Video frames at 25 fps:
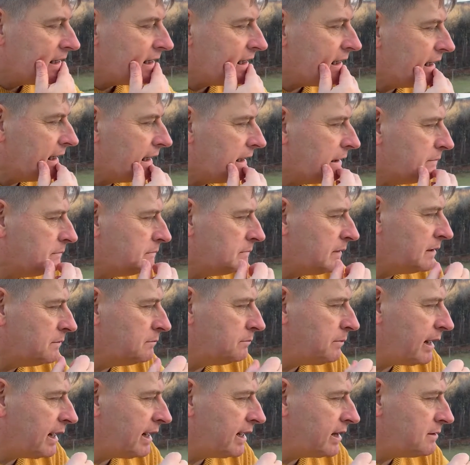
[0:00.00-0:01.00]
and
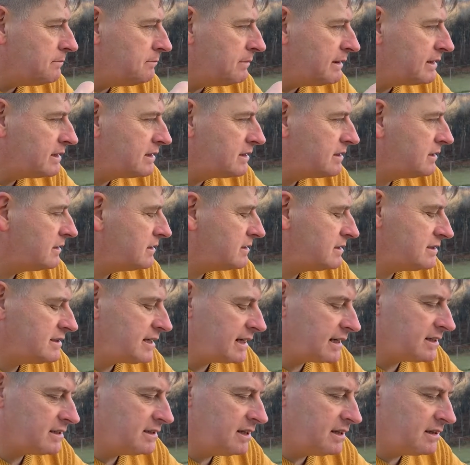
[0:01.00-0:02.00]
by the
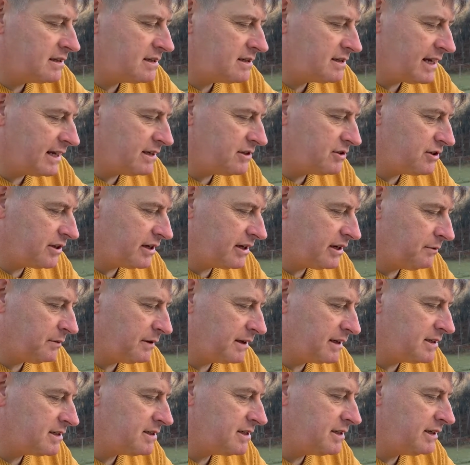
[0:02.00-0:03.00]
mid-16th century we
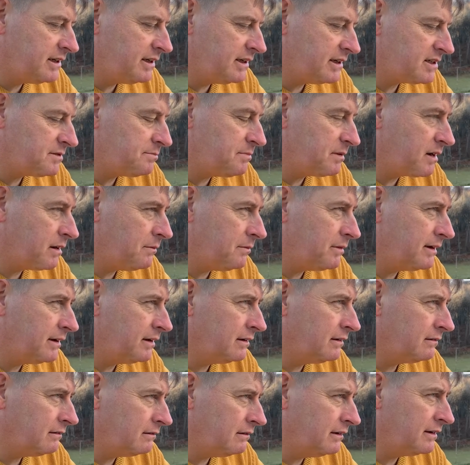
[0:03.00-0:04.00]
can see it's become
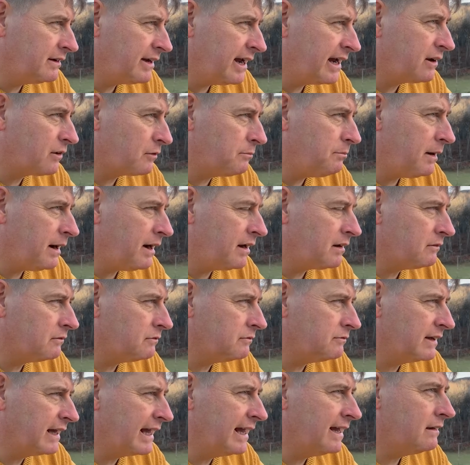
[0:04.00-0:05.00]
an integral part
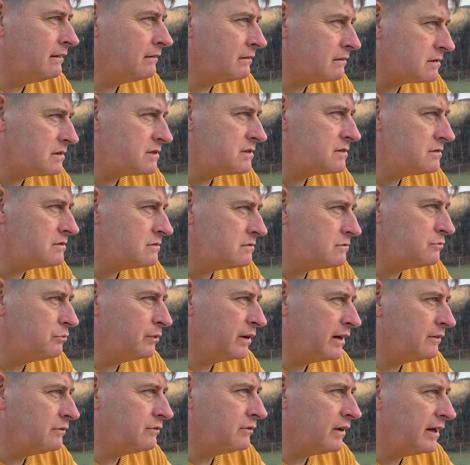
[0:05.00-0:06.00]
of the Gaels' way
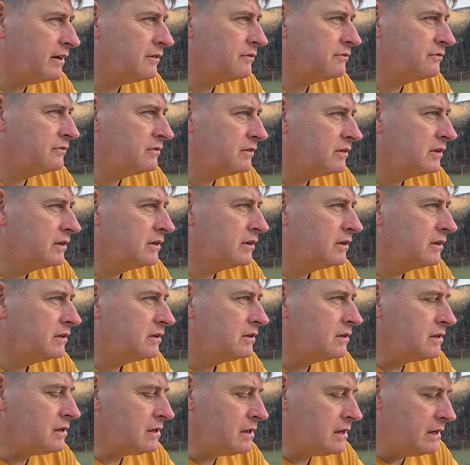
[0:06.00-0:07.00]
of life.
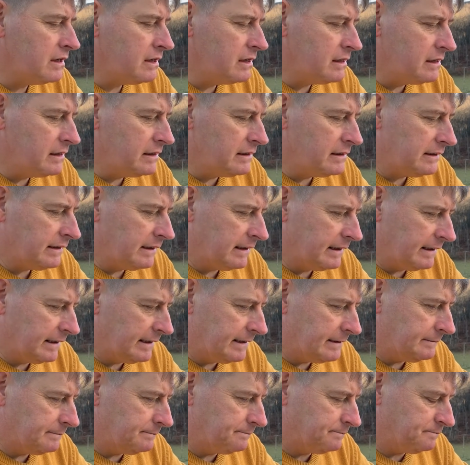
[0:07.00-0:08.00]

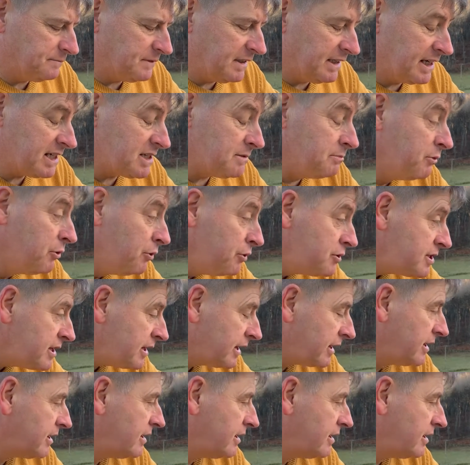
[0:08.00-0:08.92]
And its music